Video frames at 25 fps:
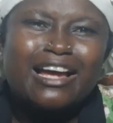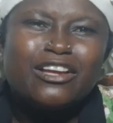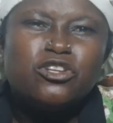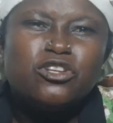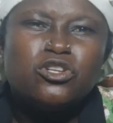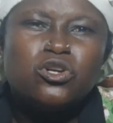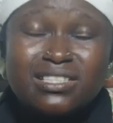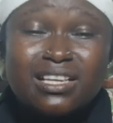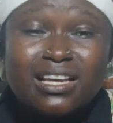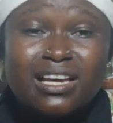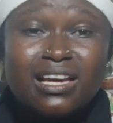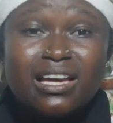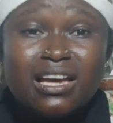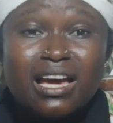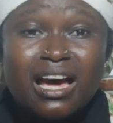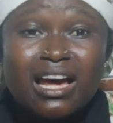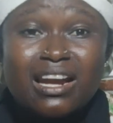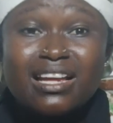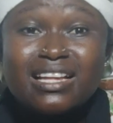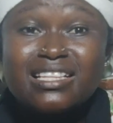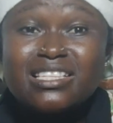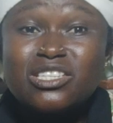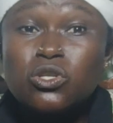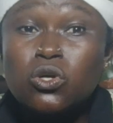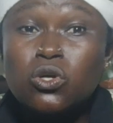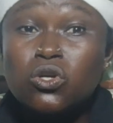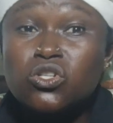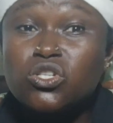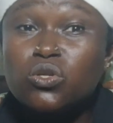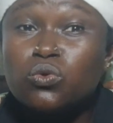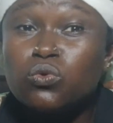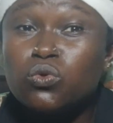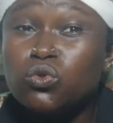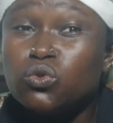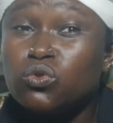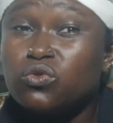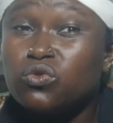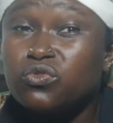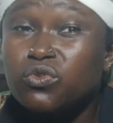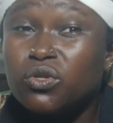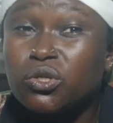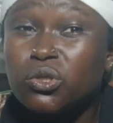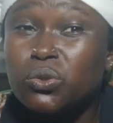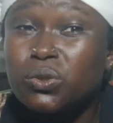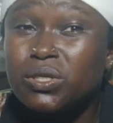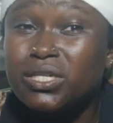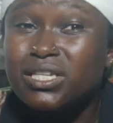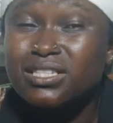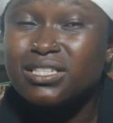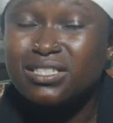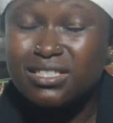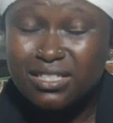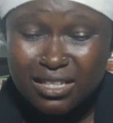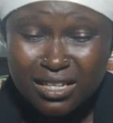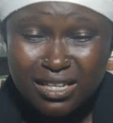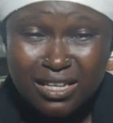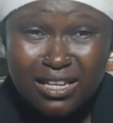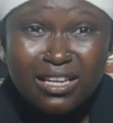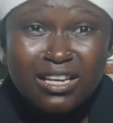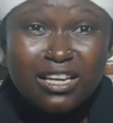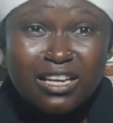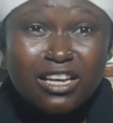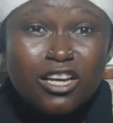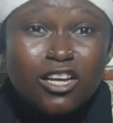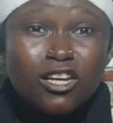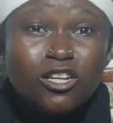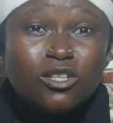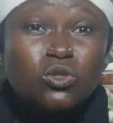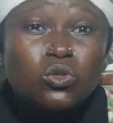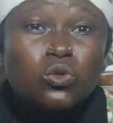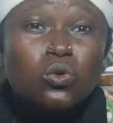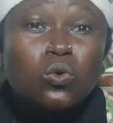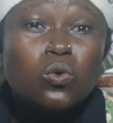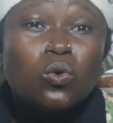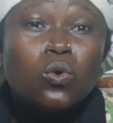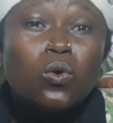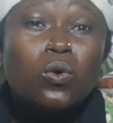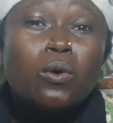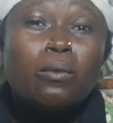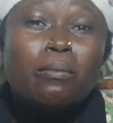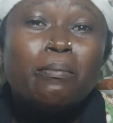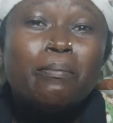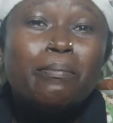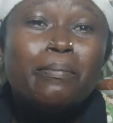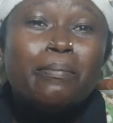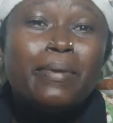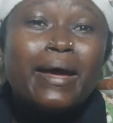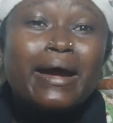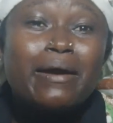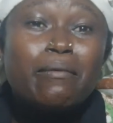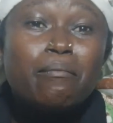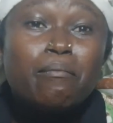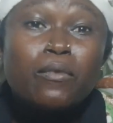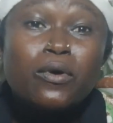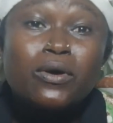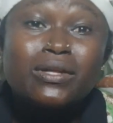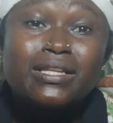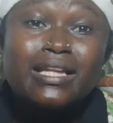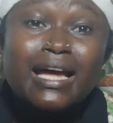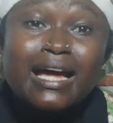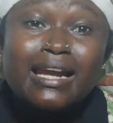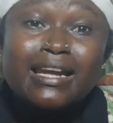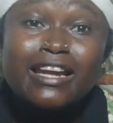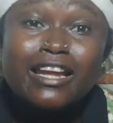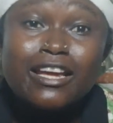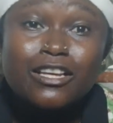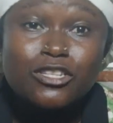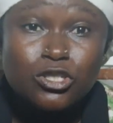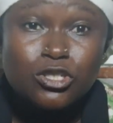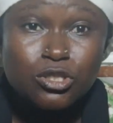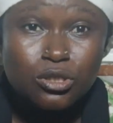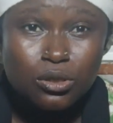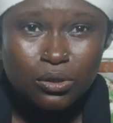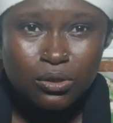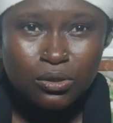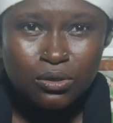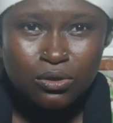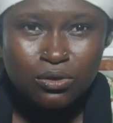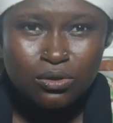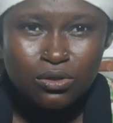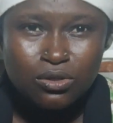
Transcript: And another thing your she will do for you is to beg Mother Nature